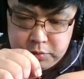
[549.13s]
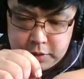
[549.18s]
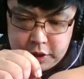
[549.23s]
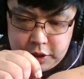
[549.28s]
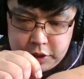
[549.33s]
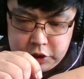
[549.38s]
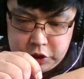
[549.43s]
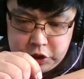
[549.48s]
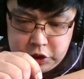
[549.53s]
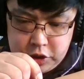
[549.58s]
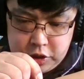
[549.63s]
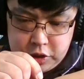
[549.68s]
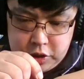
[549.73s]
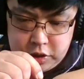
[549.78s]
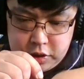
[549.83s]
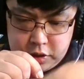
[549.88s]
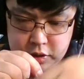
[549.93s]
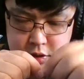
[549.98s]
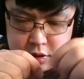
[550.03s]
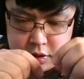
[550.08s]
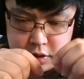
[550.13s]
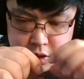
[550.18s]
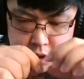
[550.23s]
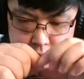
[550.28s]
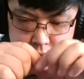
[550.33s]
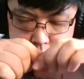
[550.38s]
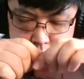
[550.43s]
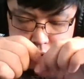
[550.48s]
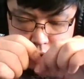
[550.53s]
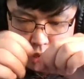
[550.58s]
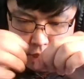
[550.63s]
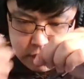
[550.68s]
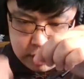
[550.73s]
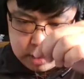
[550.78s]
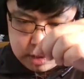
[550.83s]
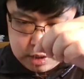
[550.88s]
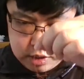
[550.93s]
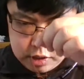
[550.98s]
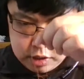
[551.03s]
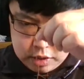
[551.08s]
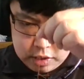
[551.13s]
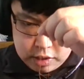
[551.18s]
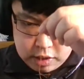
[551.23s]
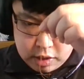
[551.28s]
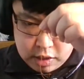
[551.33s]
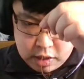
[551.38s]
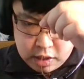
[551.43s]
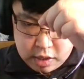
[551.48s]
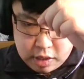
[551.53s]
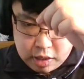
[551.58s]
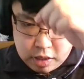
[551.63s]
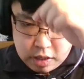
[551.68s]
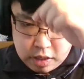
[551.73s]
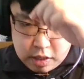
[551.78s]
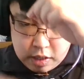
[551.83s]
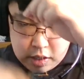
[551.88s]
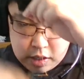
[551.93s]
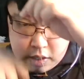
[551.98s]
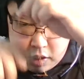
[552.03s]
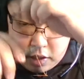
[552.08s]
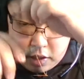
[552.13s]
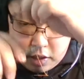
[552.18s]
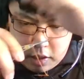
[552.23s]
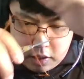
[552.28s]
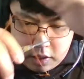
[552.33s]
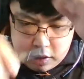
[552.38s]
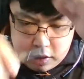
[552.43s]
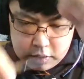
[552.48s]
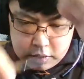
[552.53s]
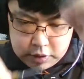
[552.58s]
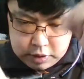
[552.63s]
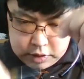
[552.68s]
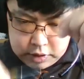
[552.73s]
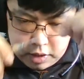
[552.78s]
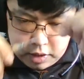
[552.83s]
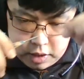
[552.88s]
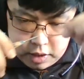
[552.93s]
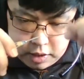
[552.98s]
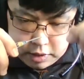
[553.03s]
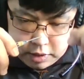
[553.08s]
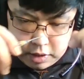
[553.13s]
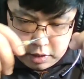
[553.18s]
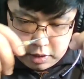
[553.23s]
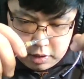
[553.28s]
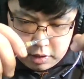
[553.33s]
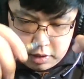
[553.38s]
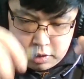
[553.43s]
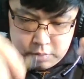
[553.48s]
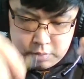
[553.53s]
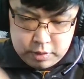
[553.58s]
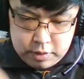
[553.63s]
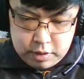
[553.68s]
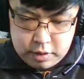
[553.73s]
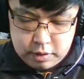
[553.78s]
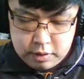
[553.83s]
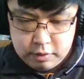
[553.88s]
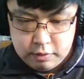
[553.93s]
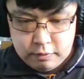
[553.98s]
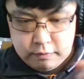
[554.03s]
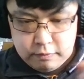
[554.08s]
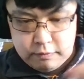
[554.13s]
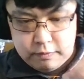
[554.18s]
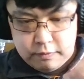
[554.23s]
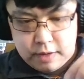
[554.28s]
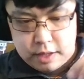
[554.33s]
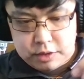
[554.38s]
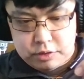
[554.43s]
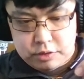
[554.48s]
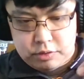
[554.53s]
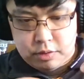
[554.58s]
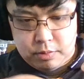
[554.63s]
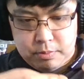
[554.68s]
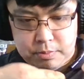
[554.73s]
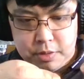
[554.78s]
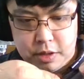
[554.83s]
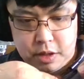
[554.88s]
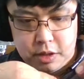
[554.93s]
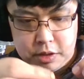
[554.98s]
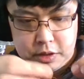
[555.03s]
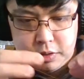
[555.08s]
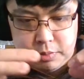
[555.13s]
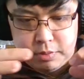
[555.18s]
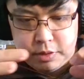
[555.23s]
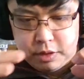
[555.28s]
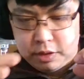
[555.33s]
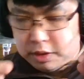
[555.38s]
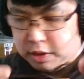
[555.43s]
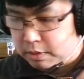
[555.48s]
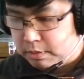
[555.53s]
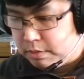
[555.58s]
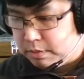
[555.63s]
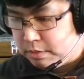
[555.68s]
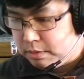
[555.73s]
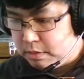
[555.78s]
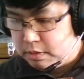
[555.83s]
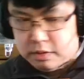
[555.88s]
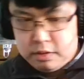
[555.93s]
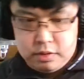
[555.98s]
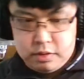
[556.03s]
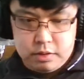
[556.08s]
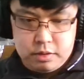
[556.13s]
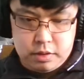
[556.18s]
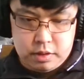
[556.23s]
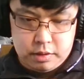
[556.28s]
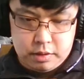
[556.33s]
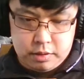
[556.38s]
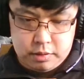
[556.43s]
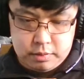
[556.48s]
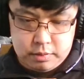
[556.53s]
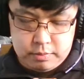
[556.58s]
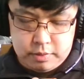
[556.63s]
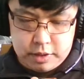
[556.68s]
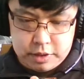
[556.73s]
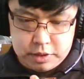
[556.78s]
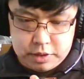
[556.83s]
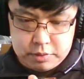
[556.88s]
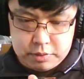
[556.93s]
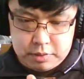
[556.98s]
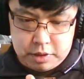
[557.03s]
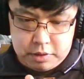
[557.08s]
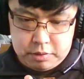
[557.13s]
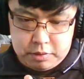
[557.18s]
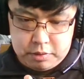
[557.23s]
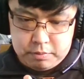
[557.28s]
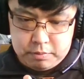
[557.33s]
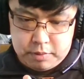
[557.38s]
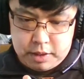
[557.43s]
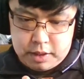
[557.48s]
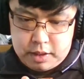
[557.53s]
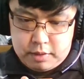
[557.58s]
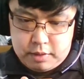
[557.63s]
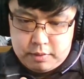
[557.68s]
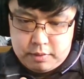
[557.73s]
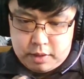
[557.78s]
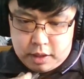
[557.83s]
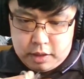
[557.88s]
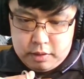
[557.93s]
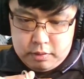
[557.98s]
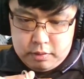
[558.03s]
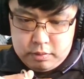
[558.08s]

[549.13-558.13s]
much on the hook and just cause a little bit of extra bulk to build up in places where you might not want it.